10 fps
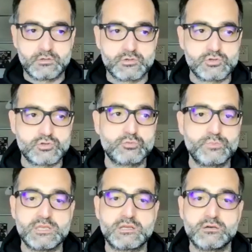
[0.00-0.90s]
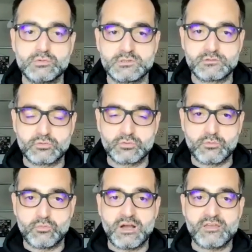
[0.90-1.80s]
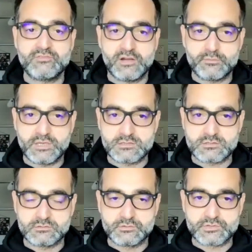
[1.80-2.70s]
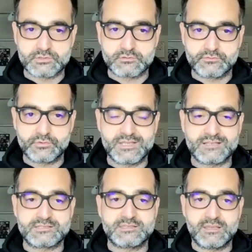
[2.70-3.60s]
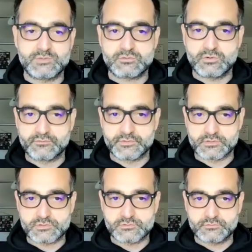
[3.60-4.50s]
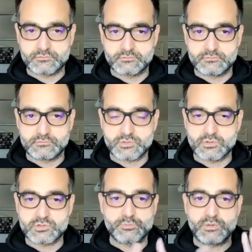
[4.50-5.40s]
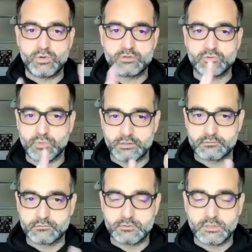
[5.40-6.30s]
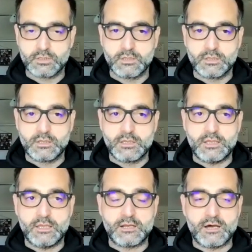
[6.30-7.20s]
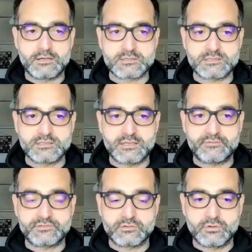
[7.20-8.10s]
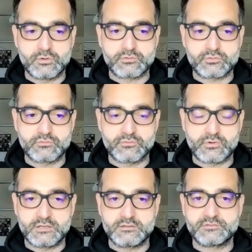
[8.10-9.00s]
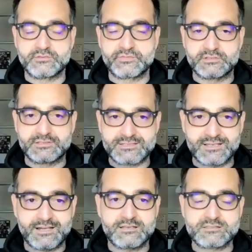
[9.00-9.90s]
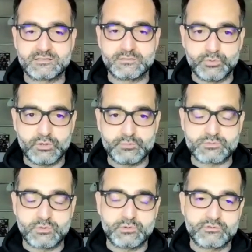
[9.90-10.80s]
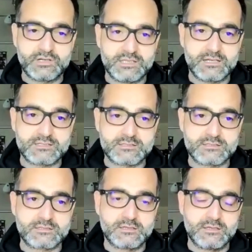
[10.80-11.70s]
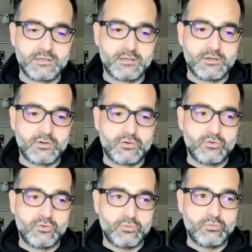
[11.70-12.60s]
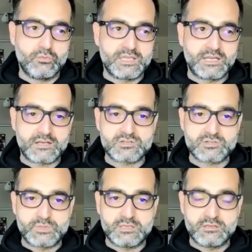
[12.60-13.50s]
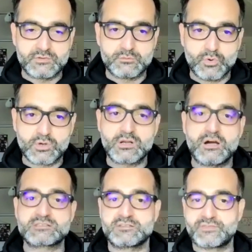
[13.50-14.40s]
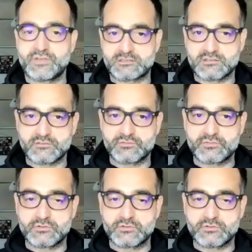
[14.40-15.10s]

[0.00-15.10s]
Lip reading: should be equivalent to a Wi-Fi based solution for that same square footage. So it should be 1-to-1. And honestly, after going through a variety of different designs and deployments, what we realized is we can actually be even more cost effective